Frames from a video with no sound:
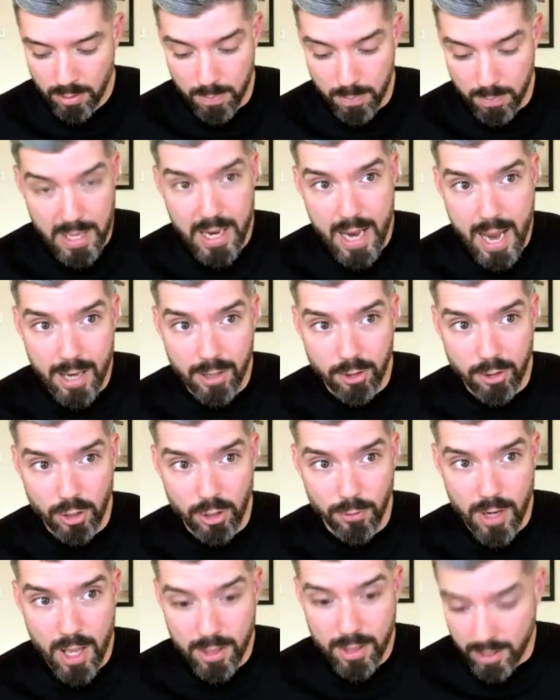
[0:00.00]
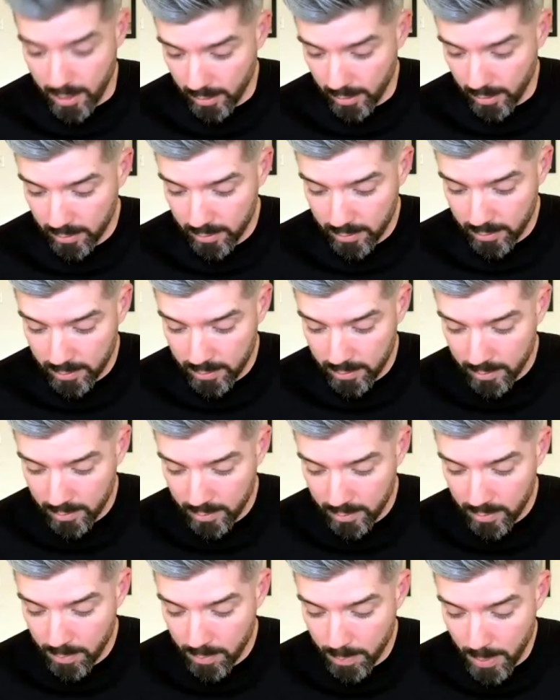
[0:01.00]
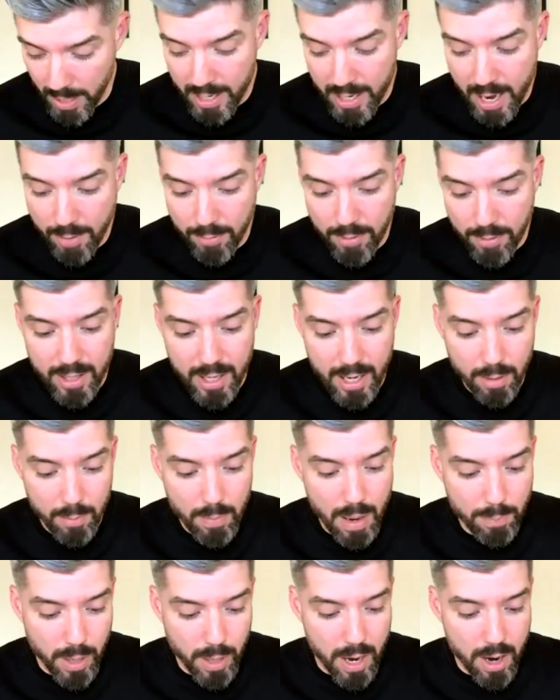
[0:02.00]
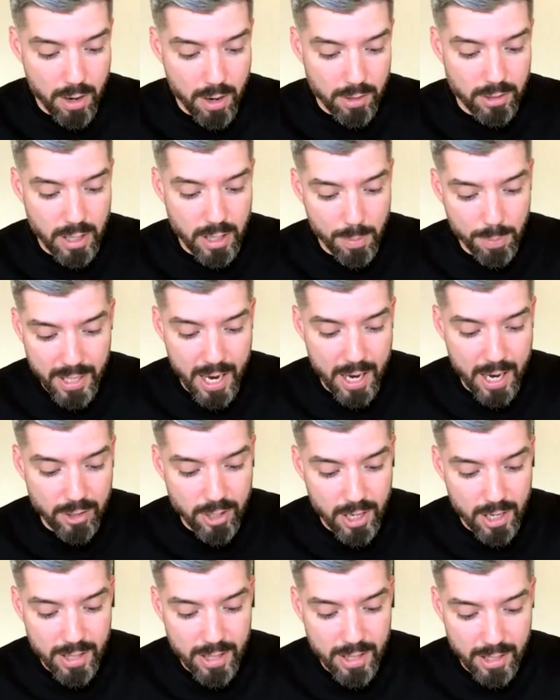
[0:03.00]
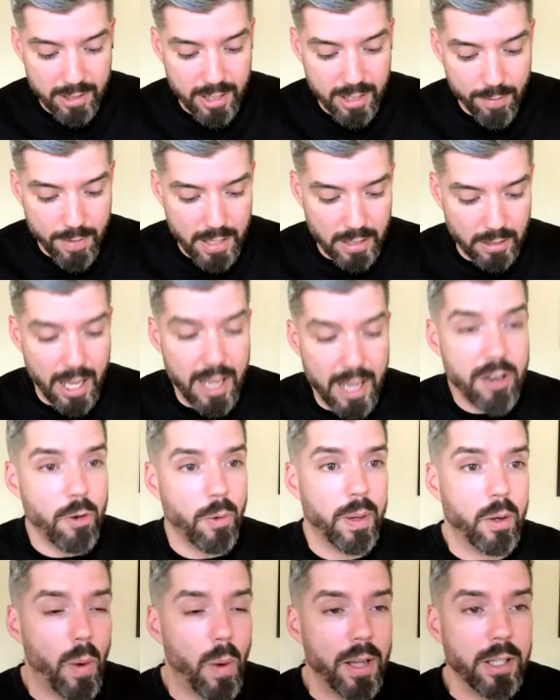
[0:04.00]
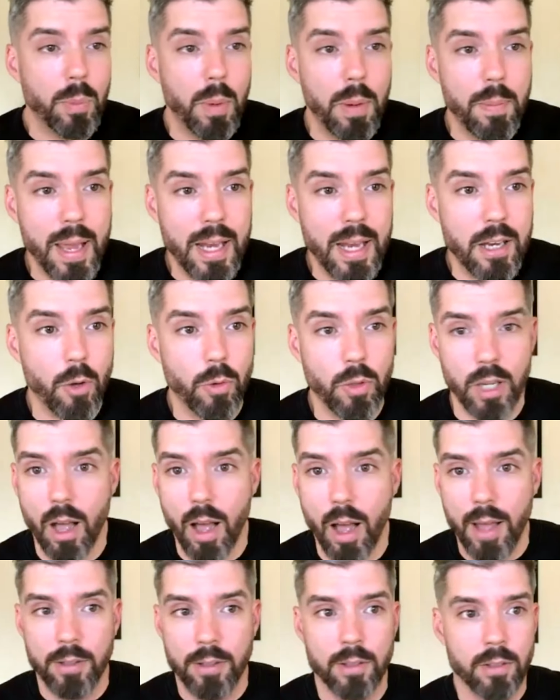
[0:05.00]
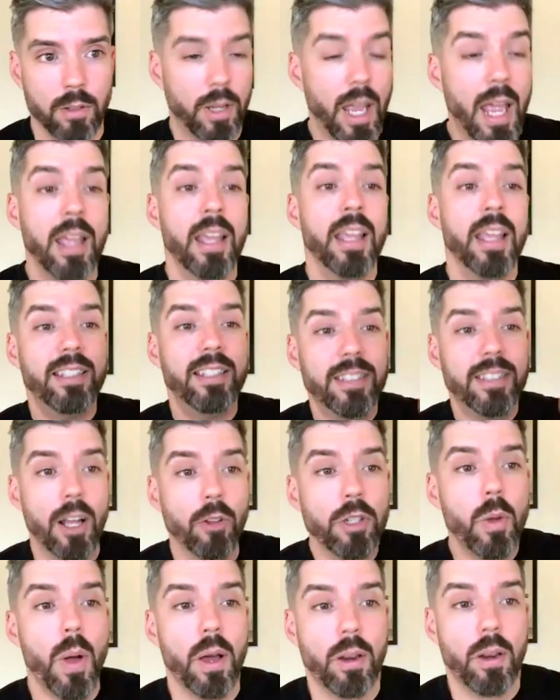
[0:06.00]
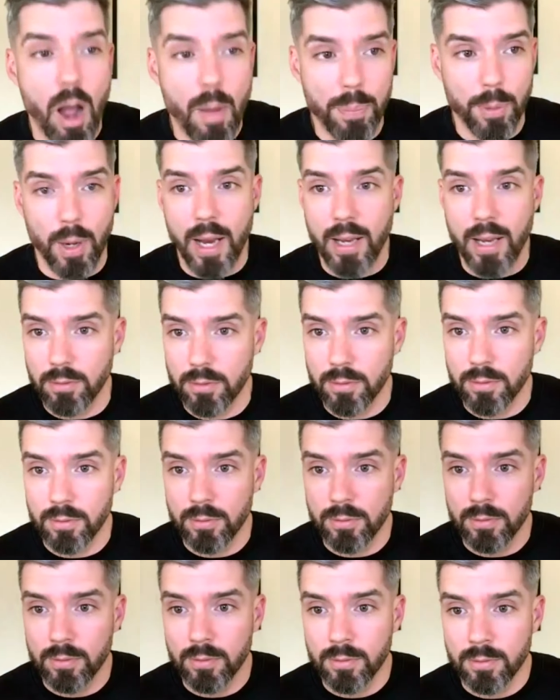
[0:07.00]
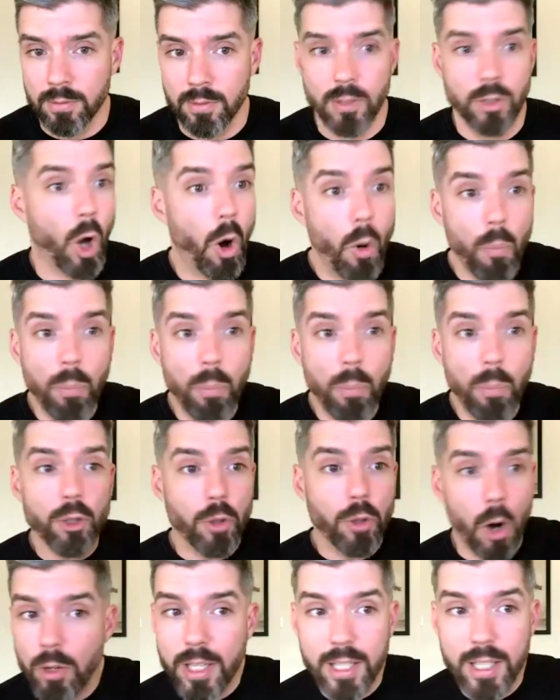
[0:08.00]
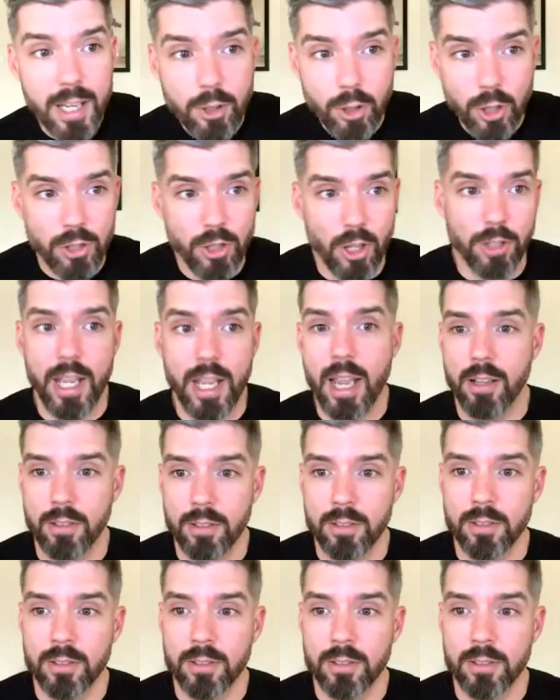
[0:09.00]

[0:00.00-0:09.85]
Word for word: Be anxious for nothing, but in everything, by prayer and supplication and thanksgiving, let your requests be made known to God. Okay, he's telling you how to operate. Don't put your own conditions on that.